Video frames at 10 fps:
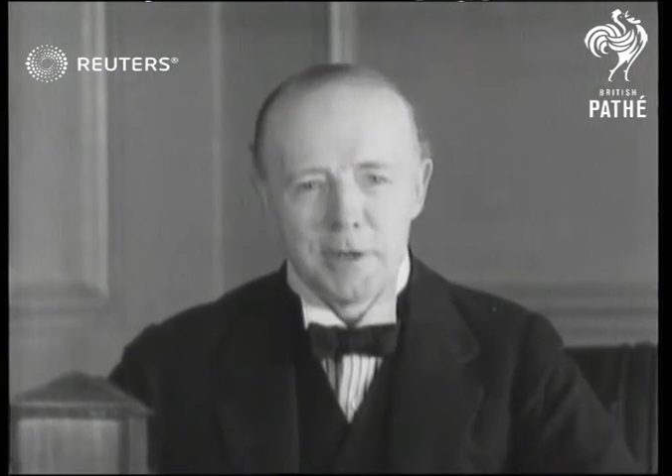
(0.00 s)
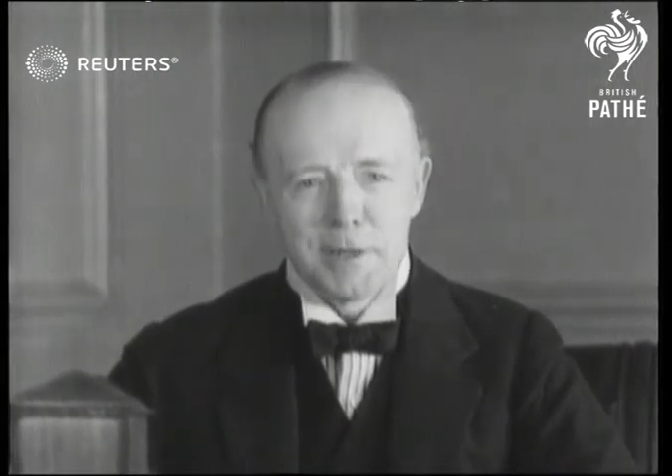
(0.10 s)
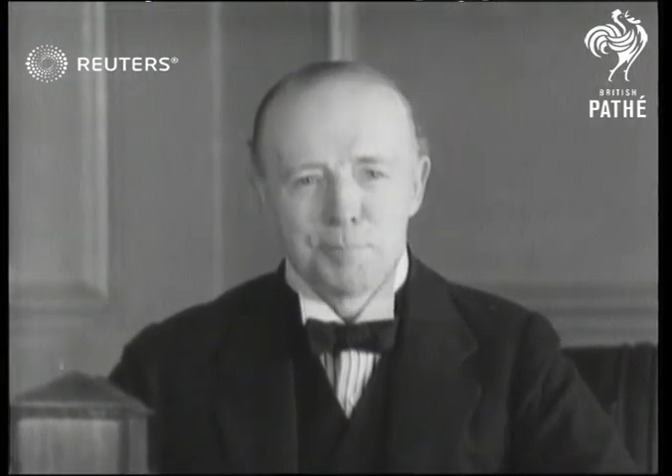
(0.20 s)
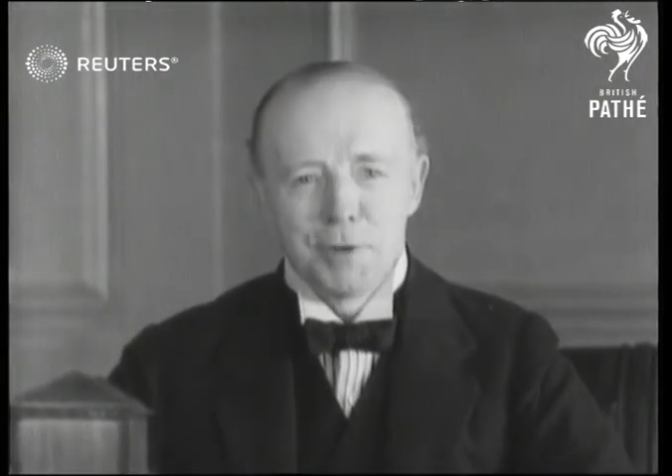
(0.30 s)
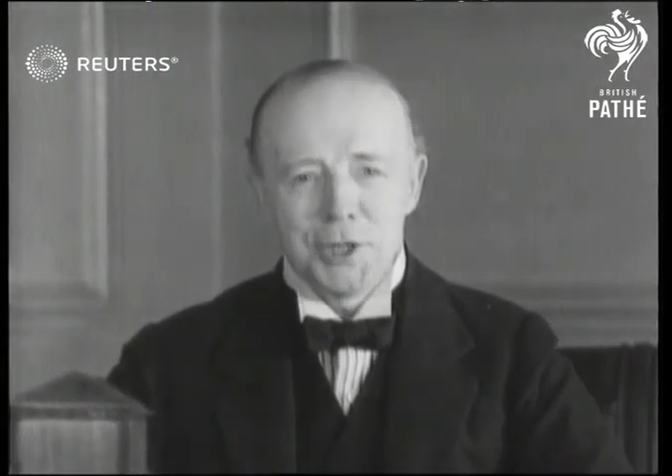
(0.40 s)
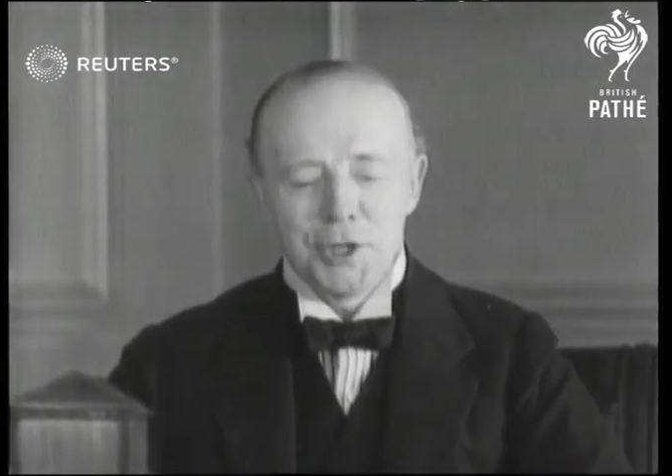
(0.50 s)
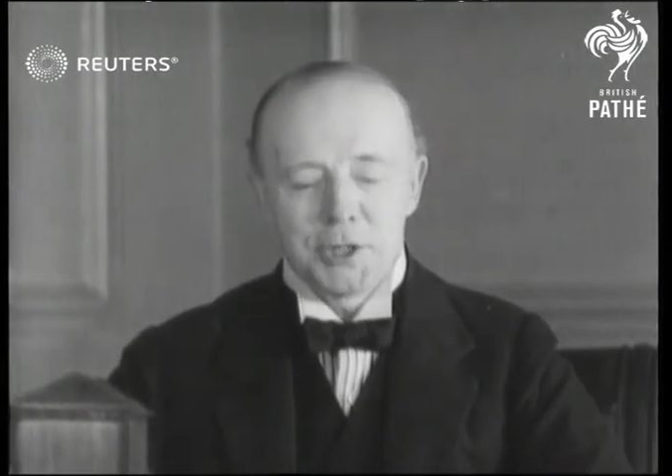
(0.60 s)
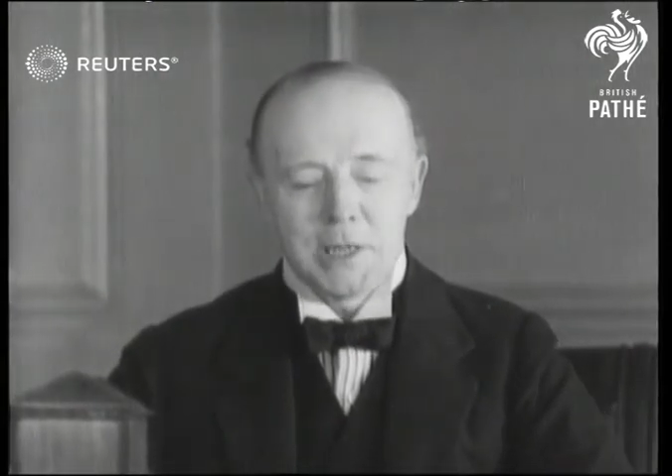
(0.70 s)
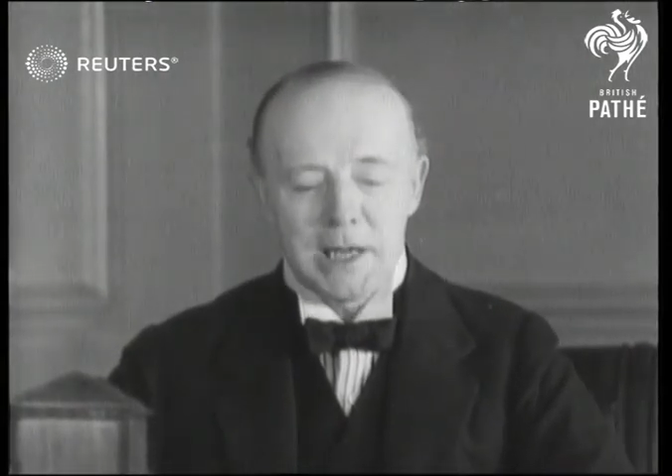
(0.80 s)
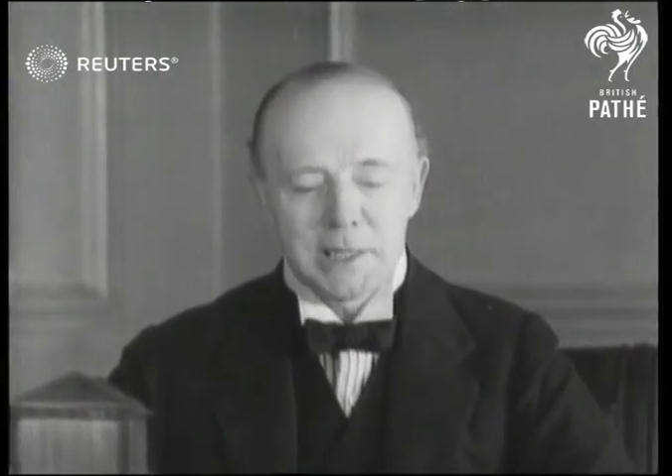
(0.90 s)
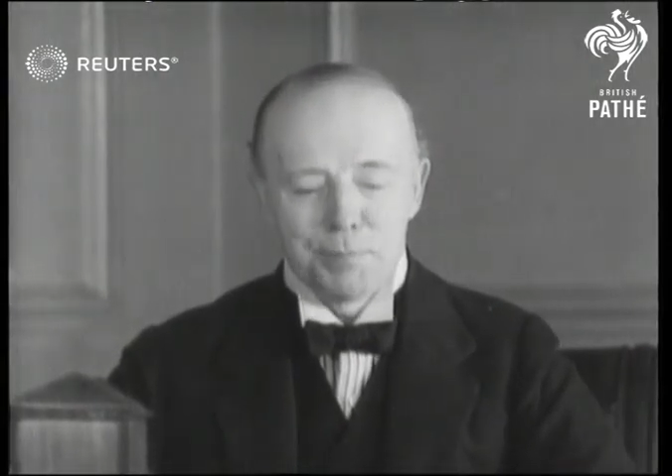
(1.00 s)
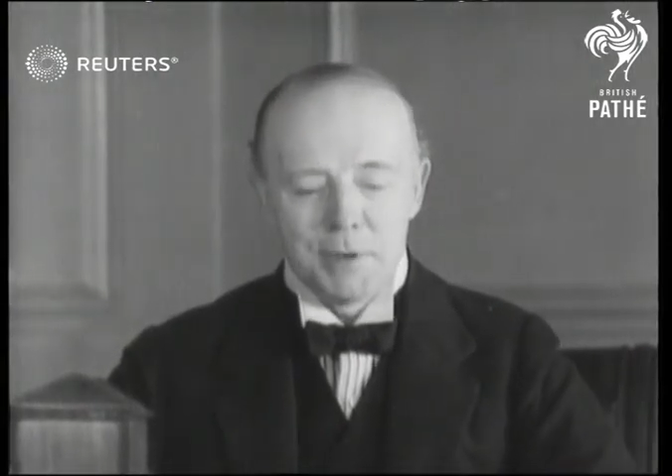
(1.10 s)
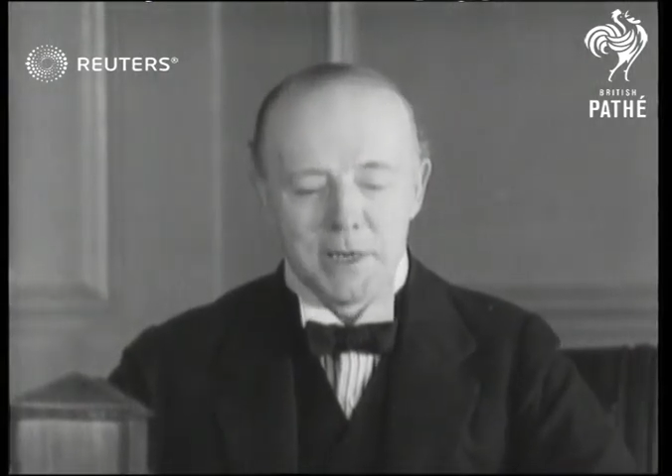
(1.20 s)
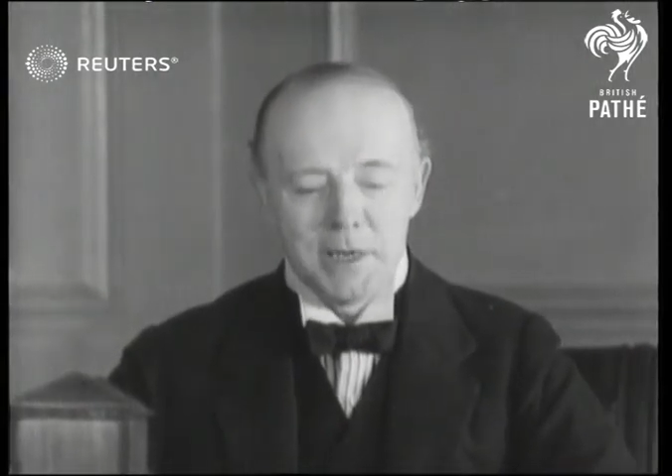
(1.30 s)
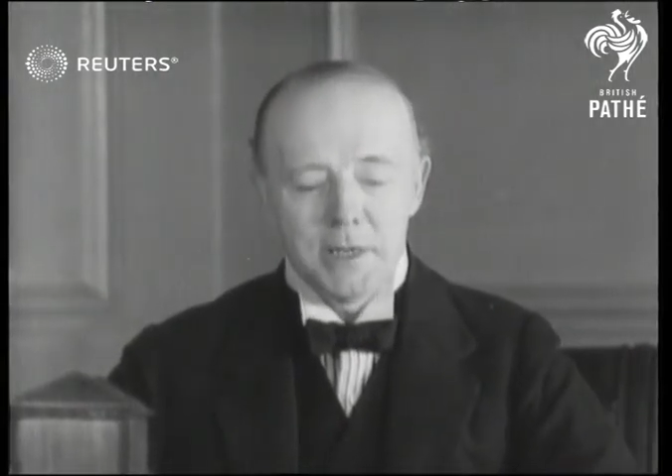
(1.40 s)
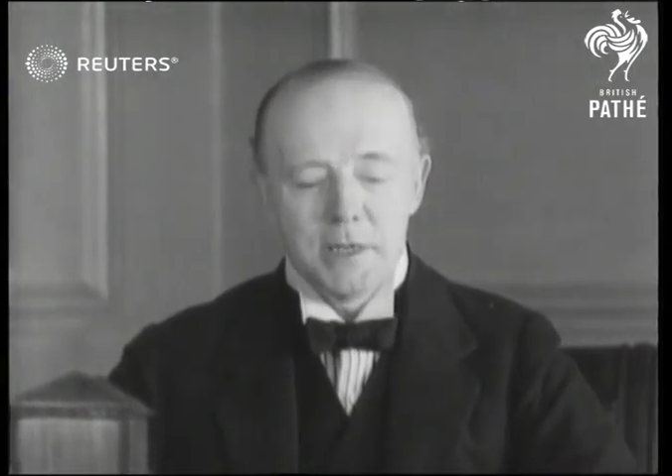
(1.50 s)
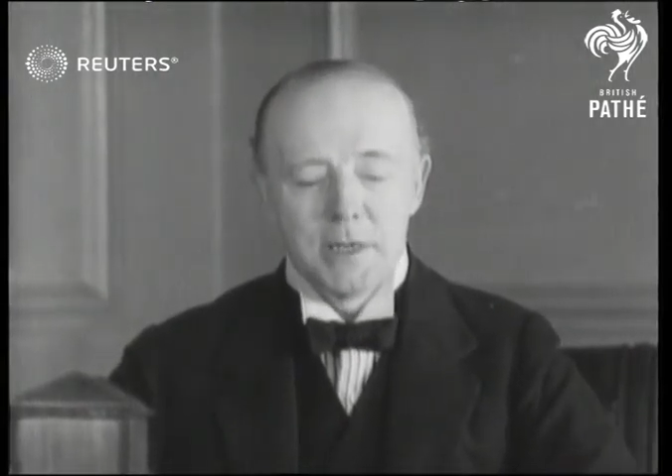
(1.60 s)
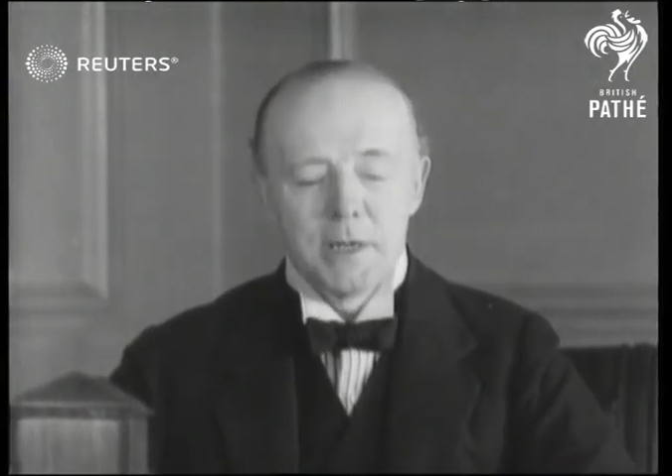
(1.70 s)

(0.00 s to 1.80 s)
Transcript: the British taxpayer,